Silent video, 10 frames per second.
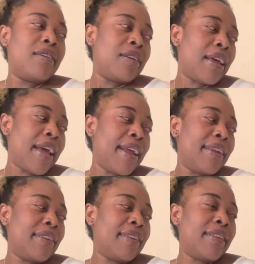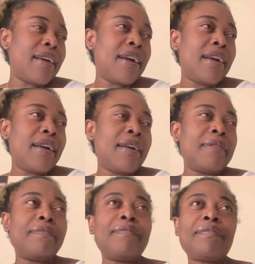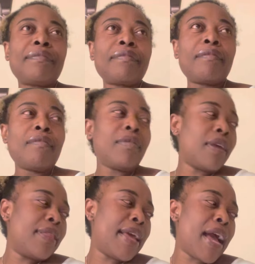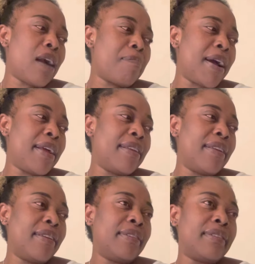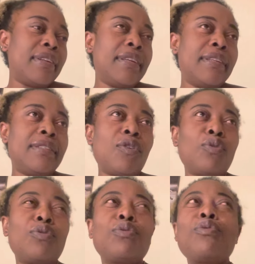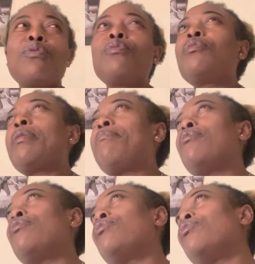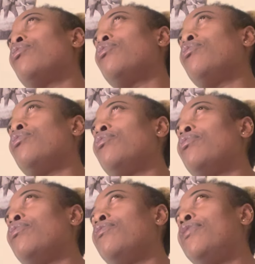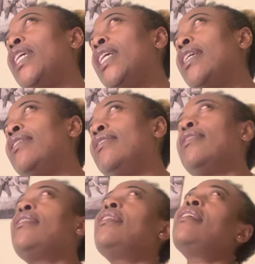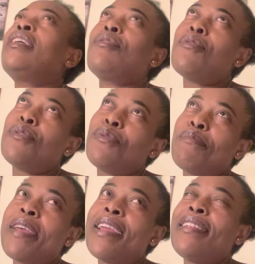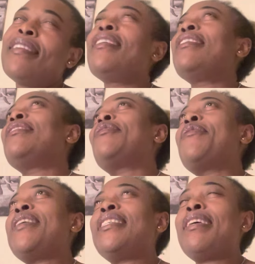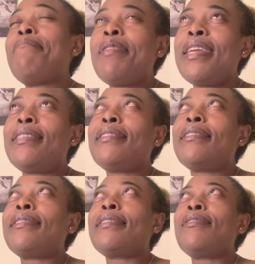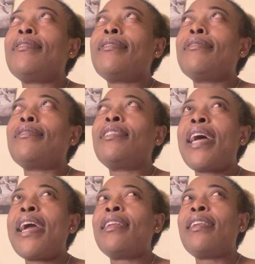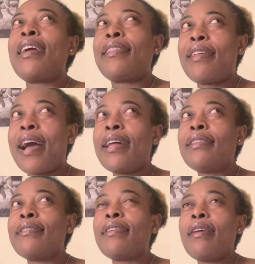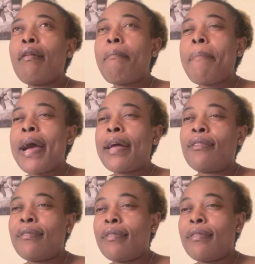And um, the young man is also supposed to feed and go to bed so it's a bit you know tight like that but